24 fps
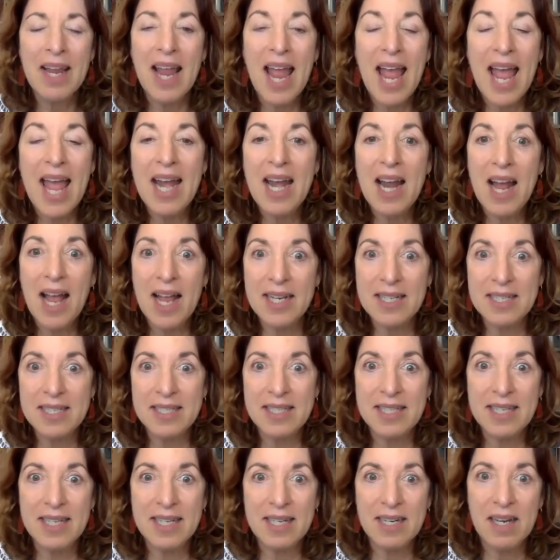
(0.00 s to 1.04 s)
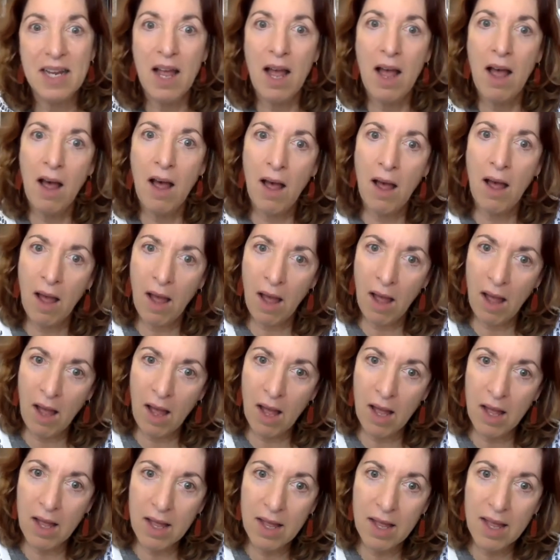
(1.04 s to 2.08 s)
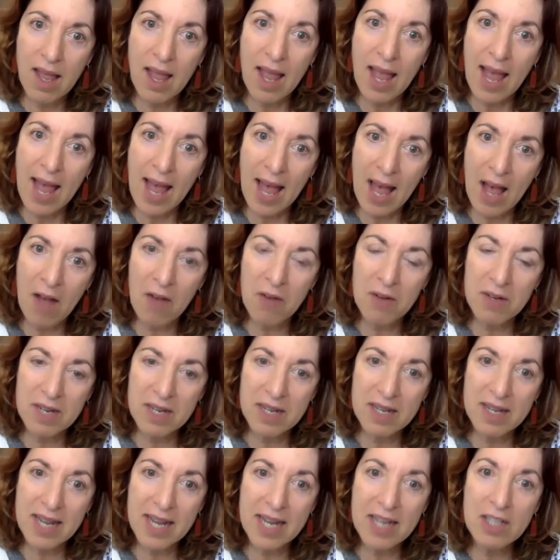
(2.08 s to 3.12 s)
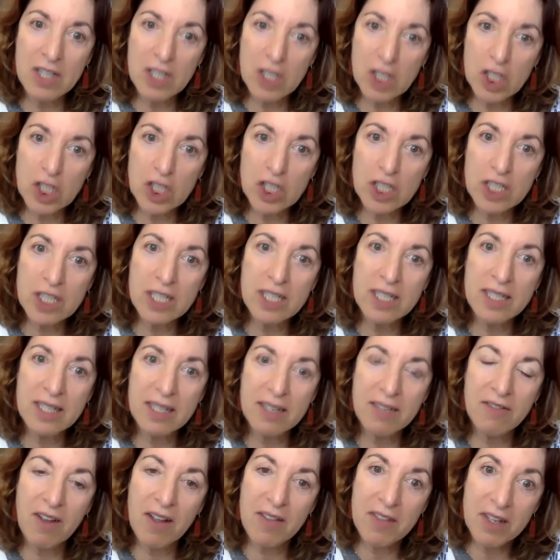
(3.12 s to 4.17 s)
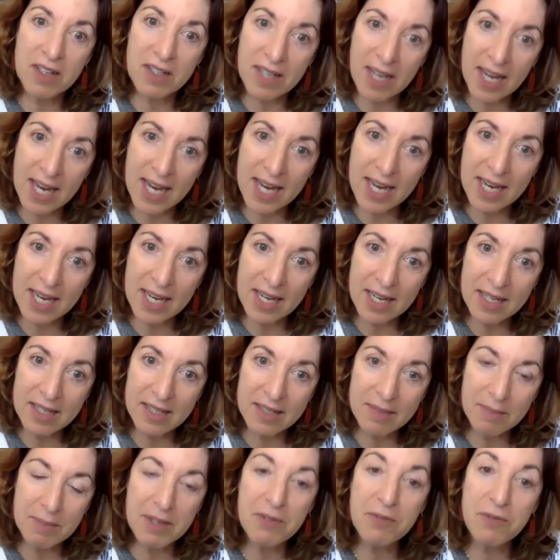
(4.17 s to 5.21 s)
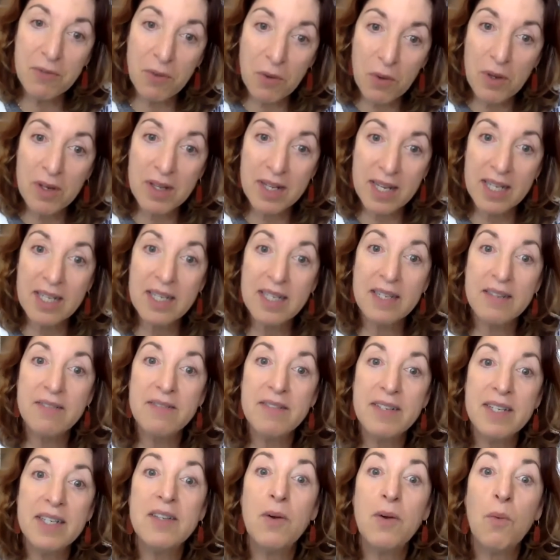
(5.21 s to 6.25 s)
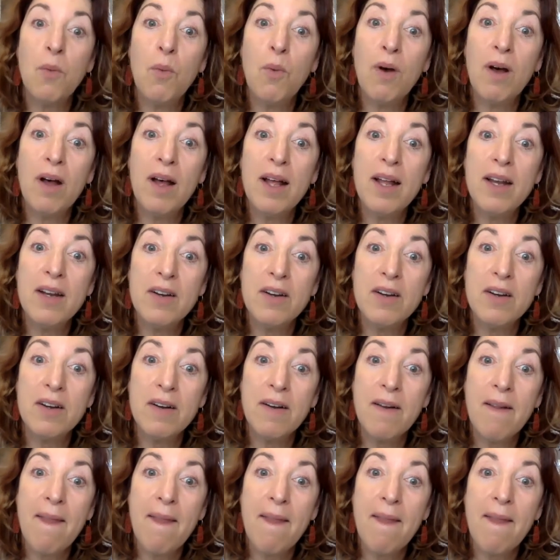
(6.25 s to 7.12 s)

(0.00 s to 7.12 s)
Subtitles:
And I said, how did they learn to live on the land before they lived in the water?